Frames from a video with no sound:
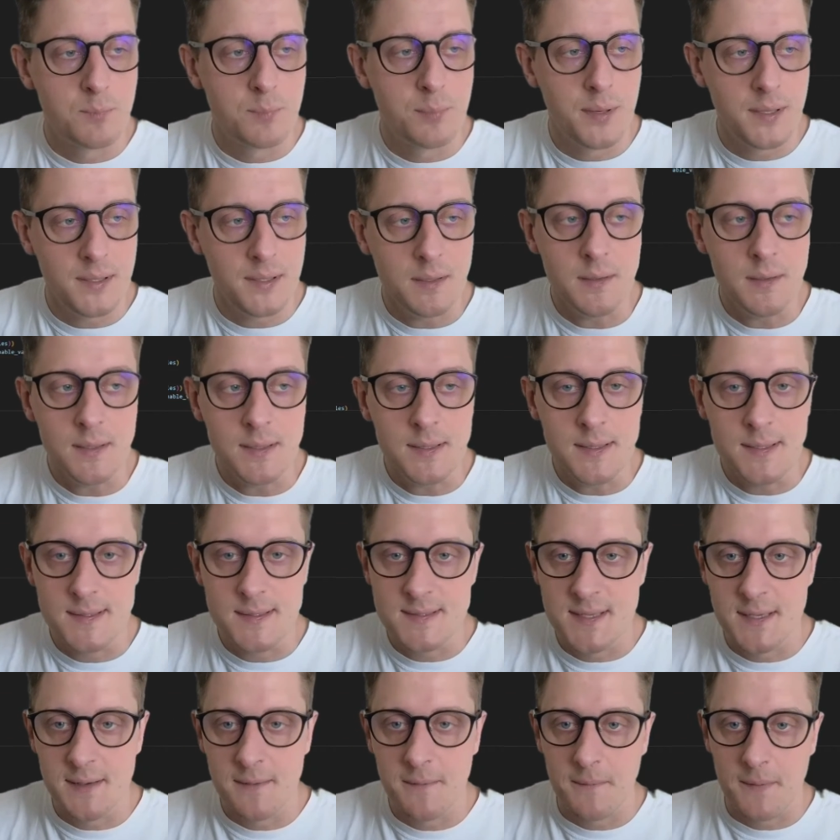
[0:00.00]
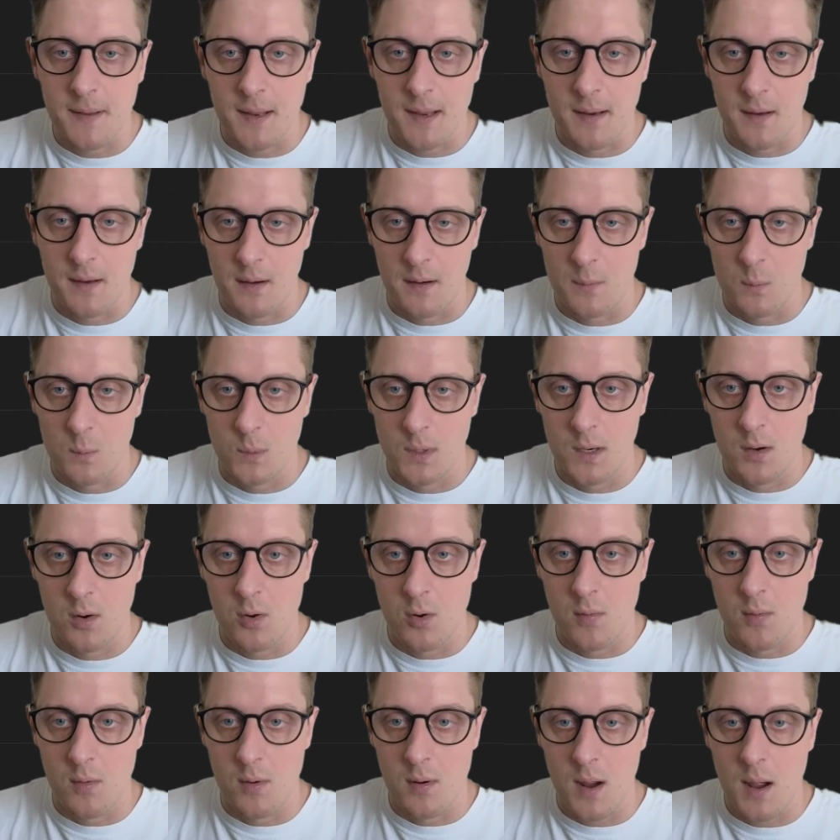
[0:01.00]
pretty easy. Here we
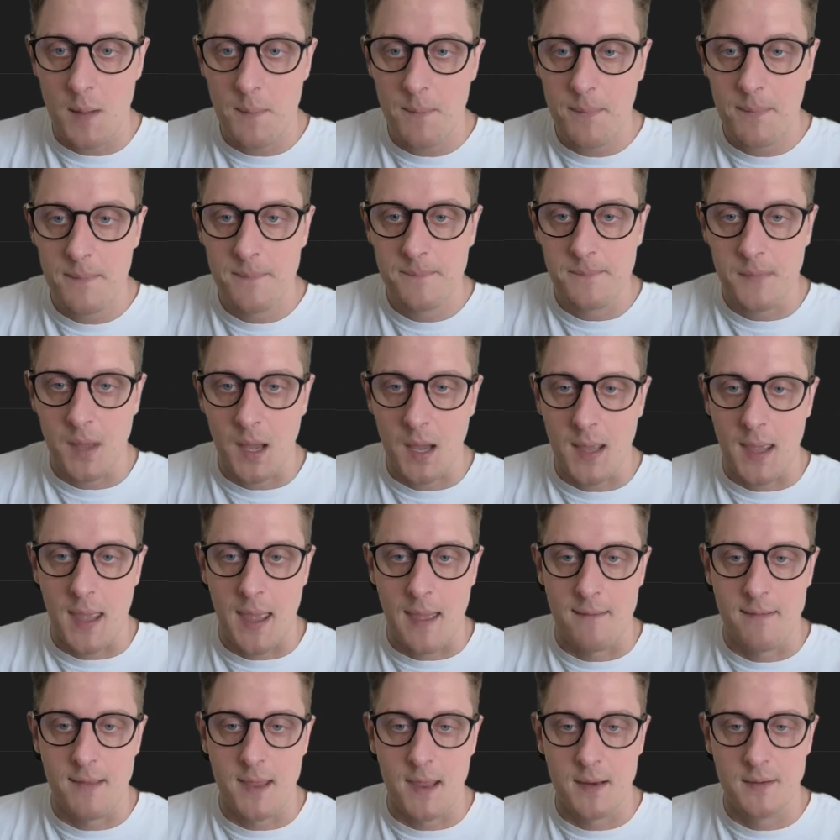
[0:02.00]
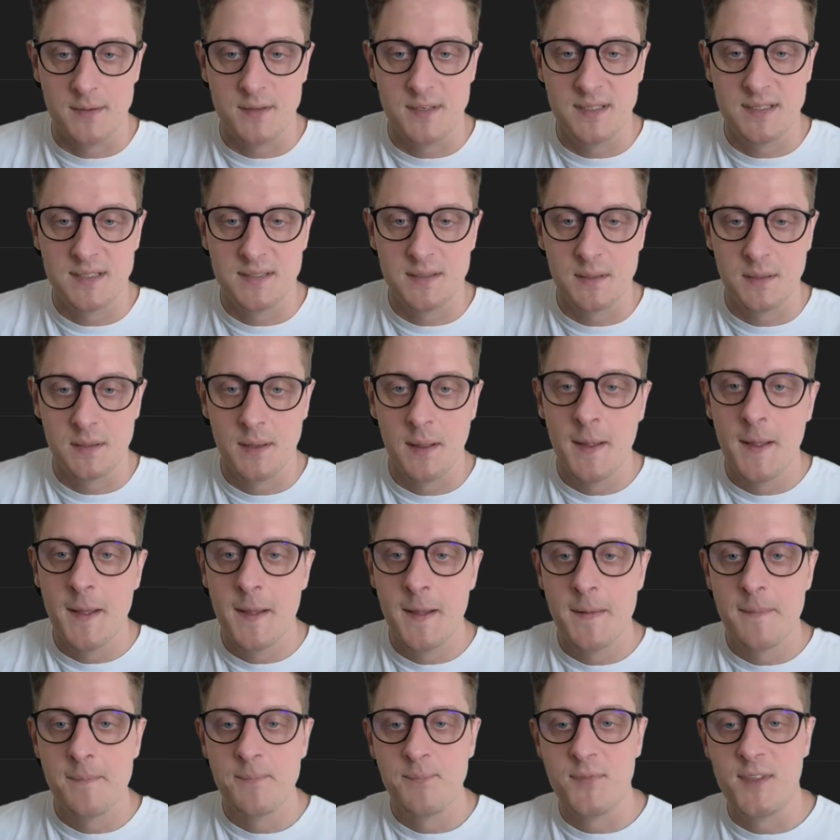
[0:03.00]
go up. I have here this
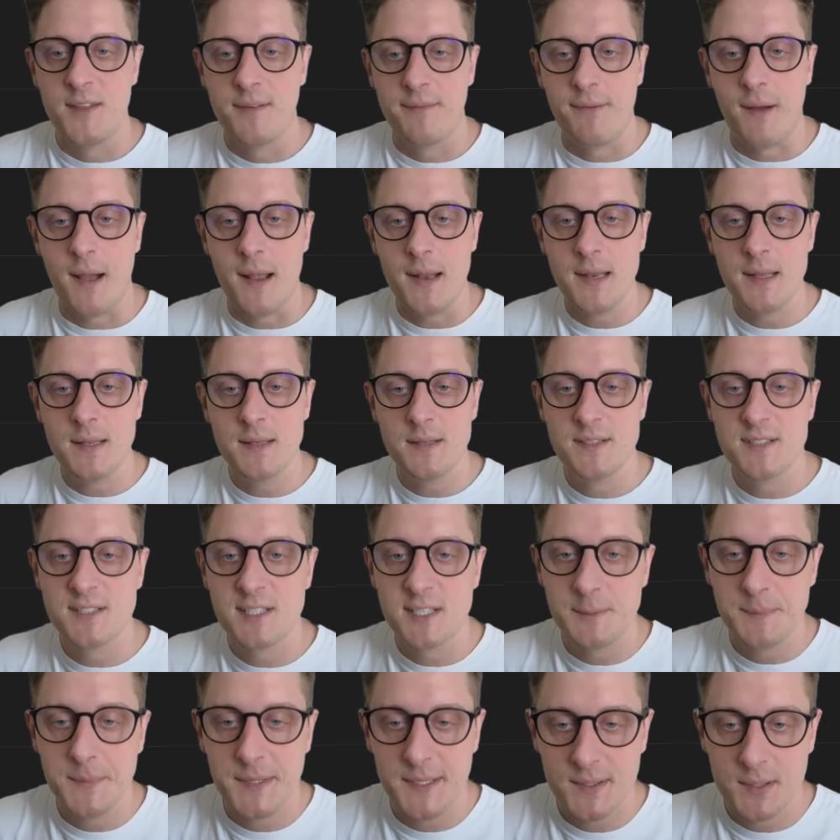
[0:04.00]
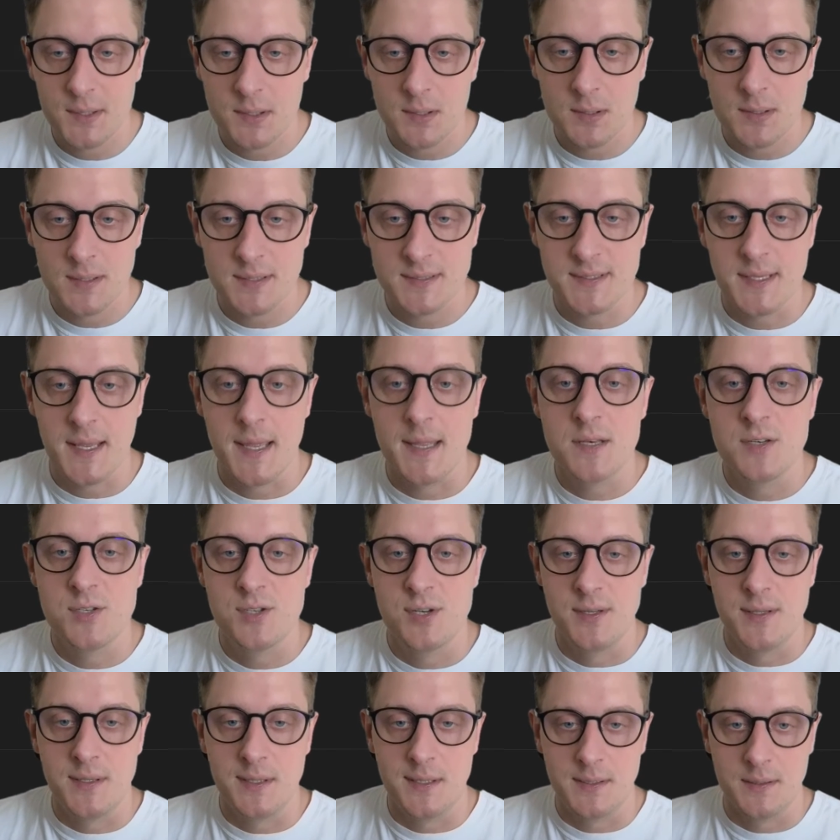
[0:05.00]
defined discriminator loss and
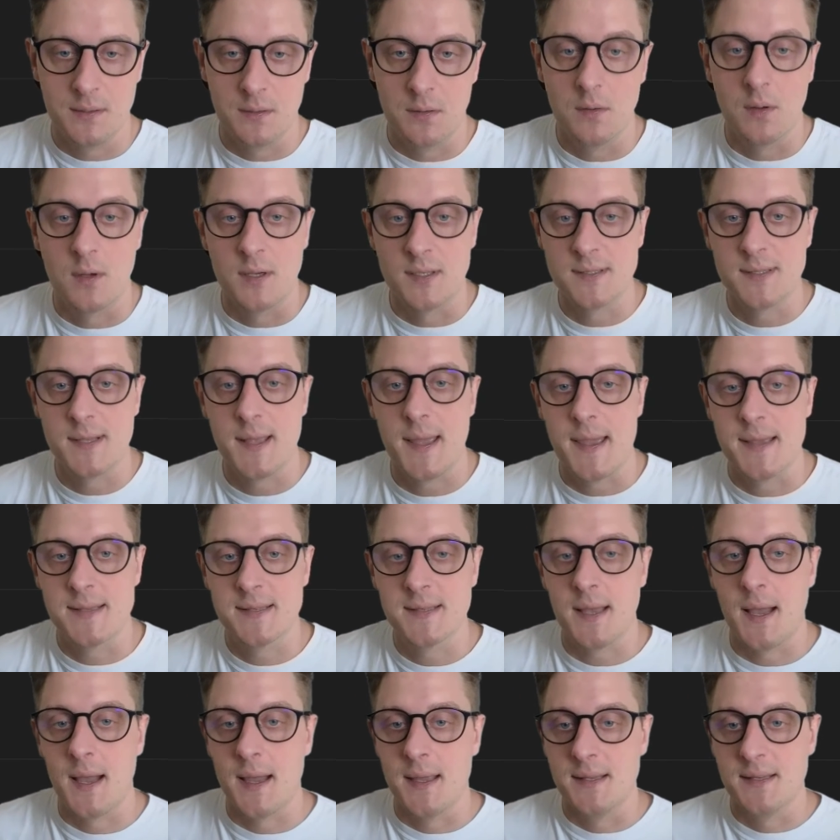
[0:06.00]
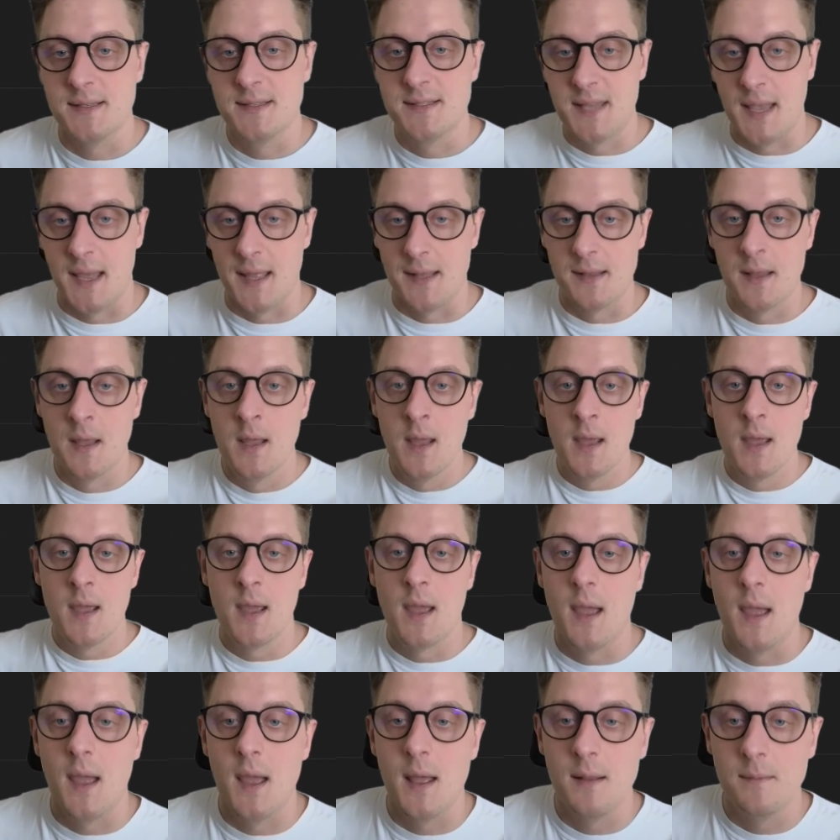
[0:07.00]
generator loss, as I said.
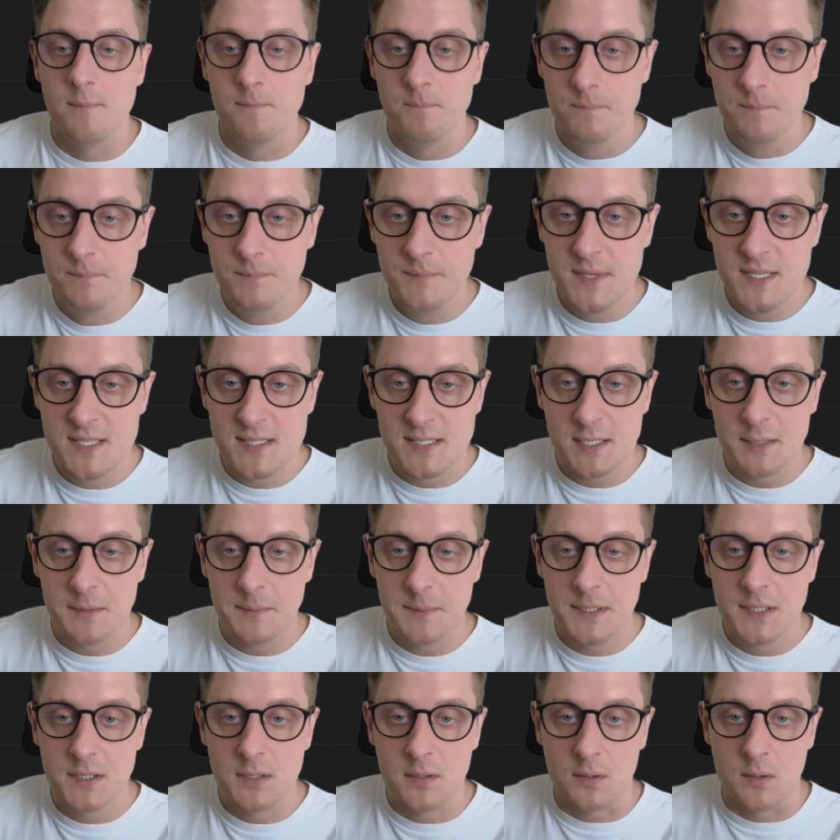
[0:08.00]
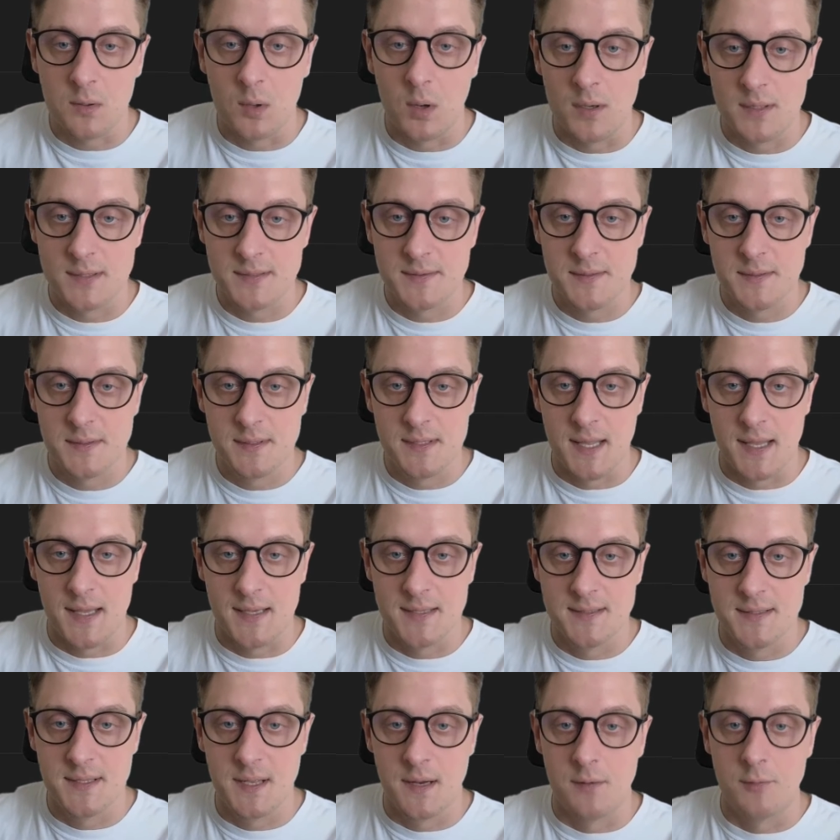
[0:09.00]
And discriminator loss
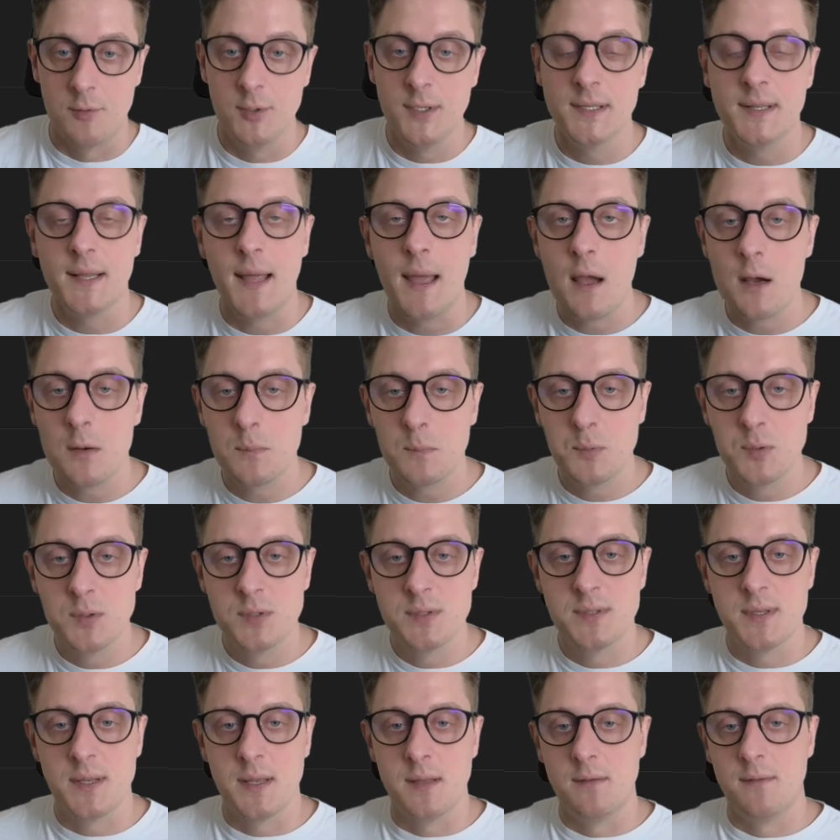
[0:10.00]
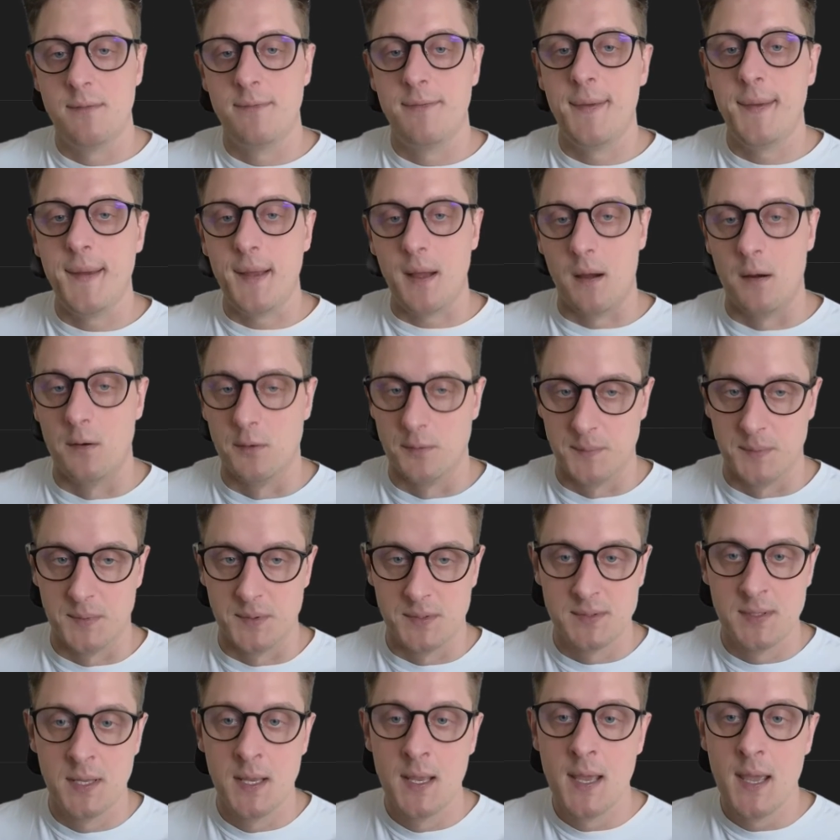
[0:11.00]
takes the real outputs and fake
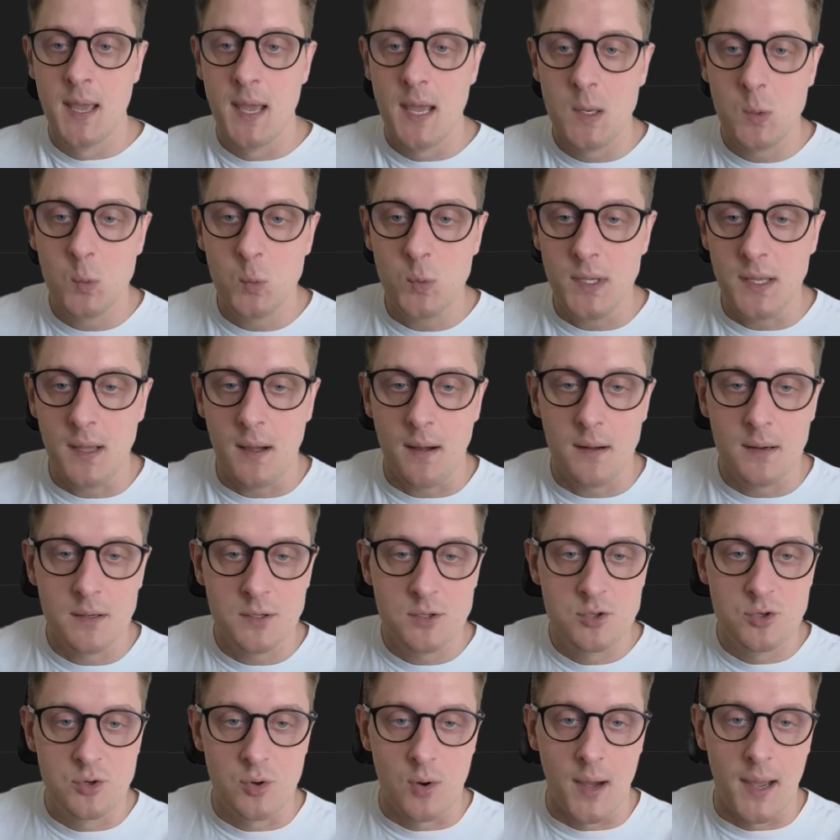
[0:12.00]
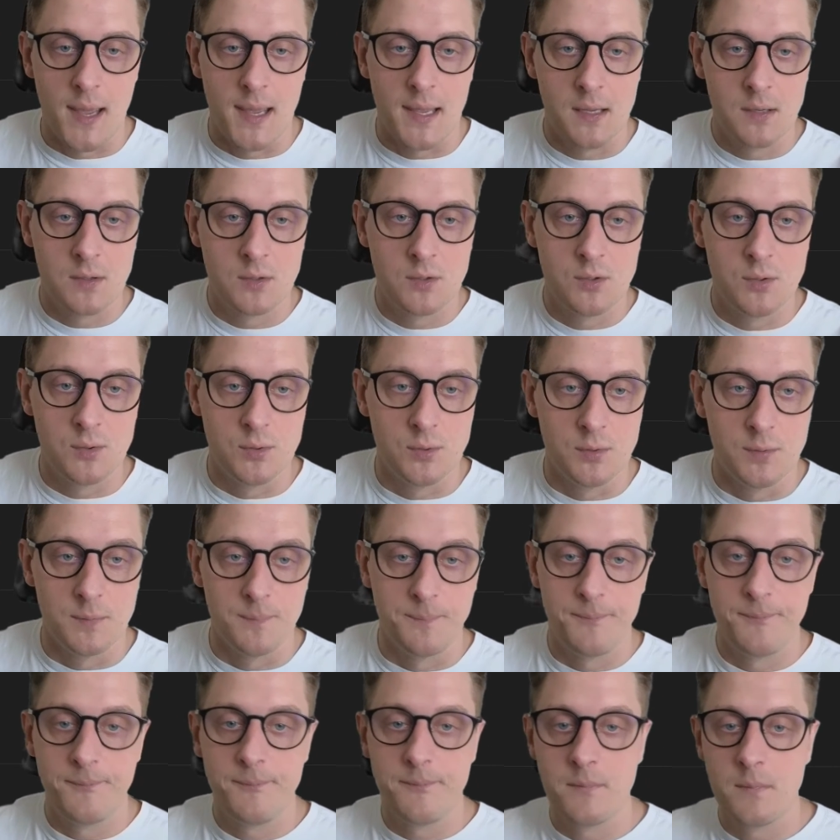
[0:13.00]
outputs. And we are trying
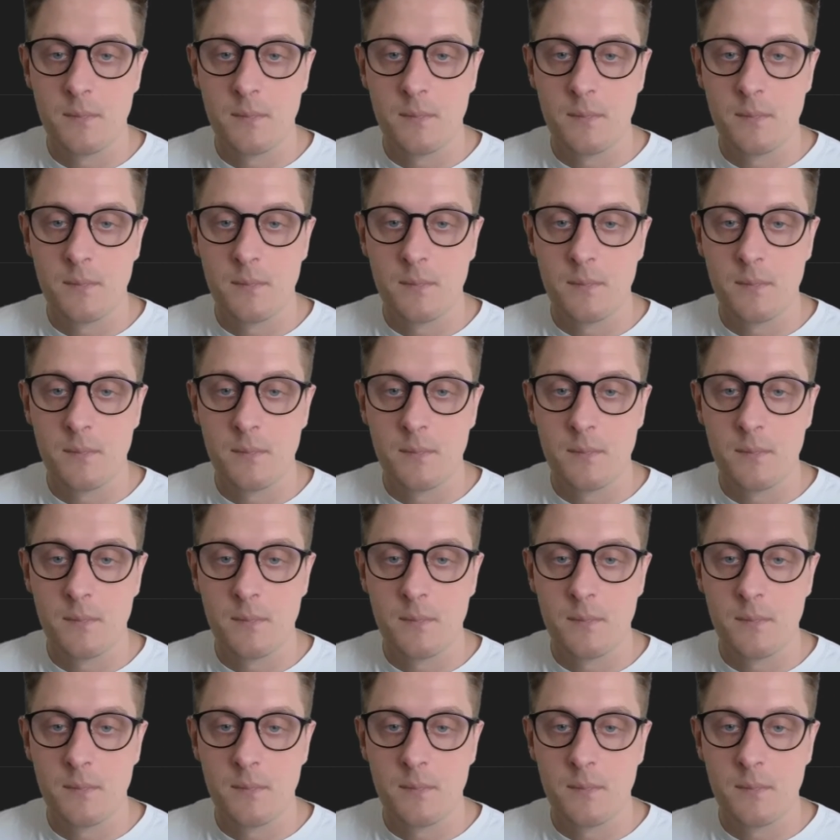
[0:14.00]
to